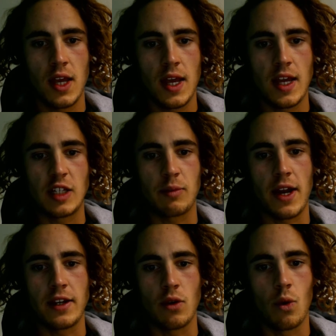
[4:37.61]

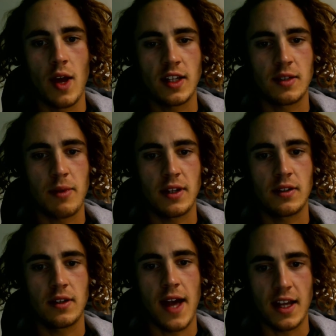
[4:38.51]
Explaining all
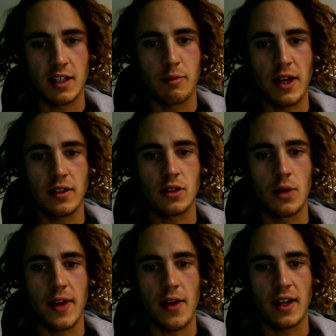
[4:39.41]
aspects of
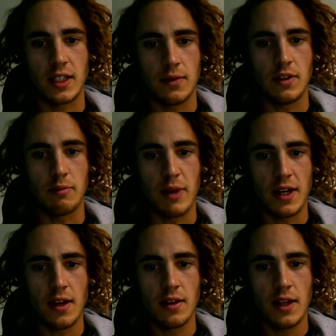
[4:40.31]
our activities
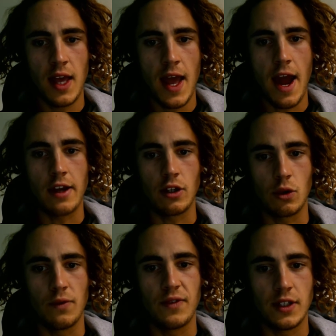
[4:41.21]
better and include
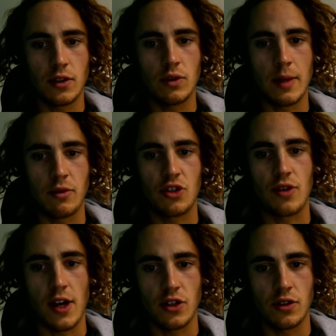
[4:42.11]
physical
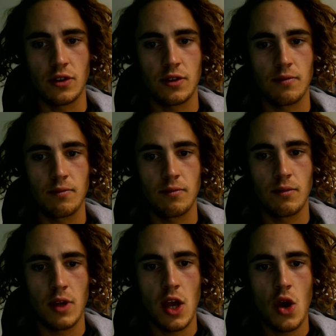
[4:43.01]
demonstrations.
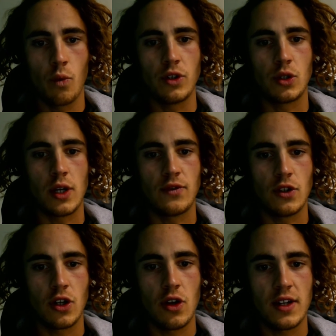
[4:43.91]
We should have
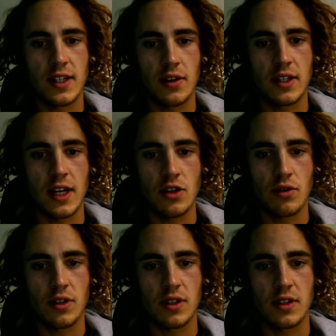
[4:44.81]
utilised our teacher
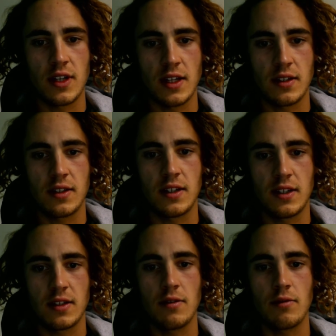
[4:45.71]

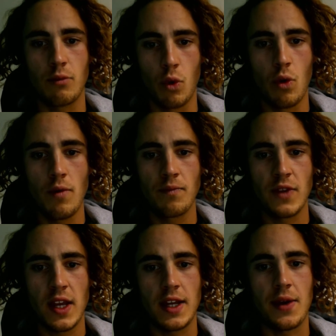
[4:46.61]
assistant more
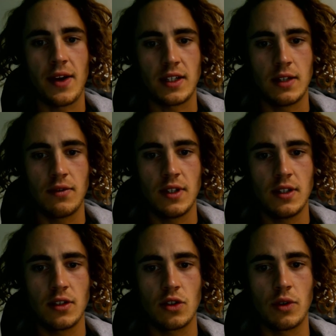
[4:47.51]
in our activities
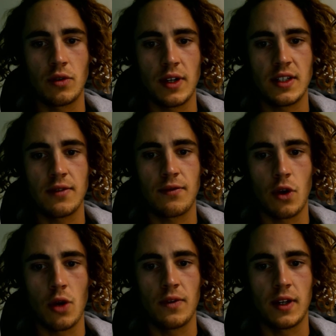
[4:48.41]
to increase the flow
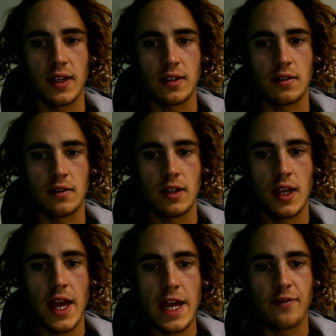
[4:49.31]
of the lesson,
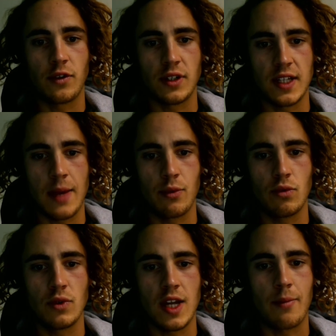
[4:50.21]
if for example
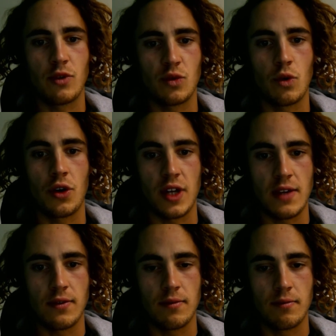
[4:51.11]
numbers weren't even.